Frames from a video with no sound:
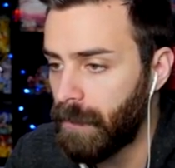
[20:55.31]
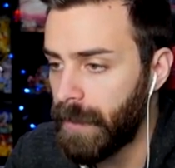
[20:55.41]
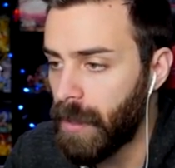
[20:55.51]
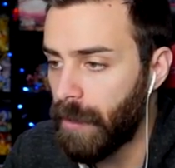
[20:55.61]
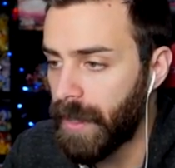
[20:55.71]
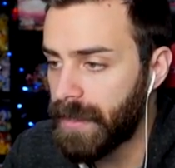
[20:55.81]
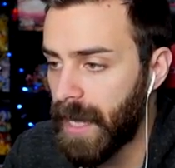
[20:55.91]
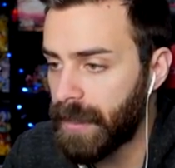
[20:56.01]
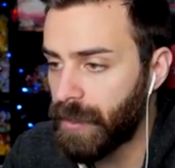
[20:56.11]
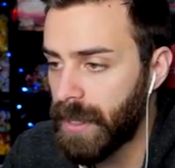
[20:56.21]
We know that it's
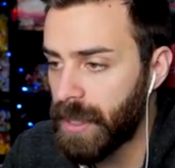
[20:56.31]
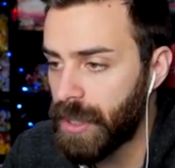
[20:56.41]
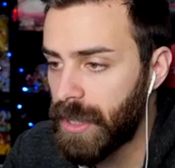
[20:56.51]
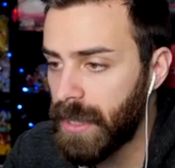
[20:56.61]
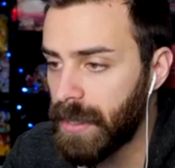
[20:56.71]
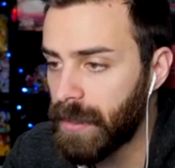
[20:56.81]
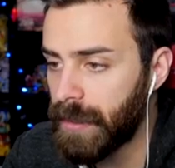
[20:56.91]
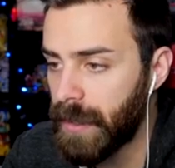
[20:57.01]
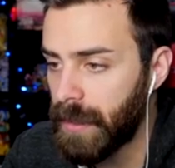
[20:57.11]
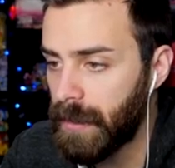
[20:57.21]
not a draining
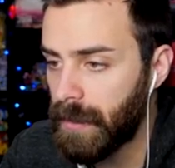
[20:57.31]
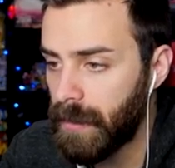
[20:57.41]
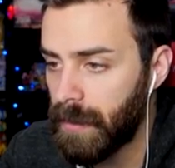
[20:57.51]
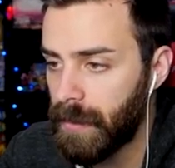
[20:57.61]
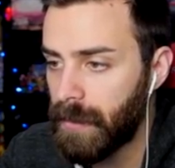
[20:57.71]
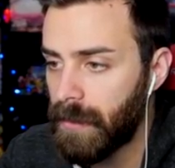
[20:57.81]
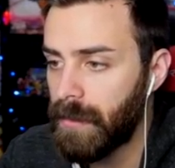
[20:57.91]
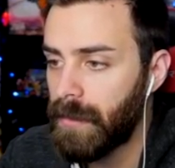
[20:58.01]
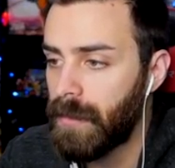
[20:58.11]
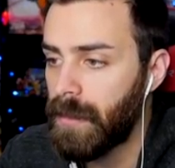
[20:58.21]
shield.
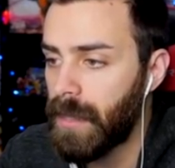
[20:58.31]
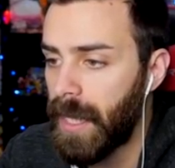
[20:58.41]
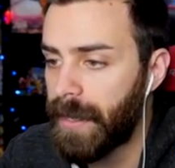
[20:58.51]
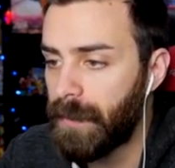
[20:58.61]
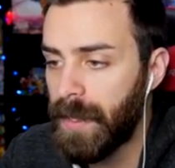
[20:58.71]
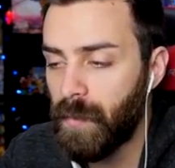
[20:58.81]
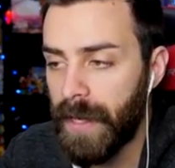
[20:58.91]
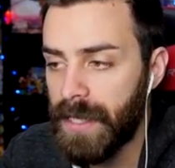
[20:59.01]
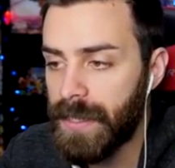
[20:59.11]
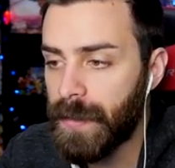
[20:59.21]
It could be
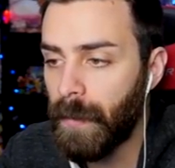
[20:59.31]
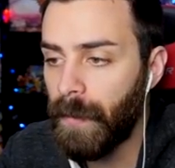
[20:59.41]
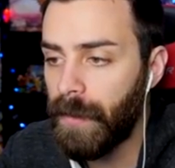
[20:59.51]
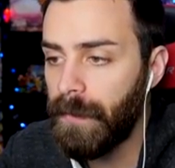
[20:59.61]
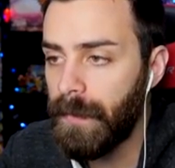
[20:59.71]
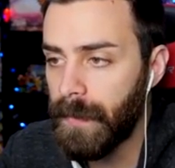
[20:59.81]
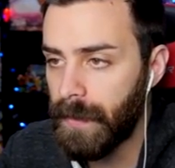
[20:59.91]
windstorm.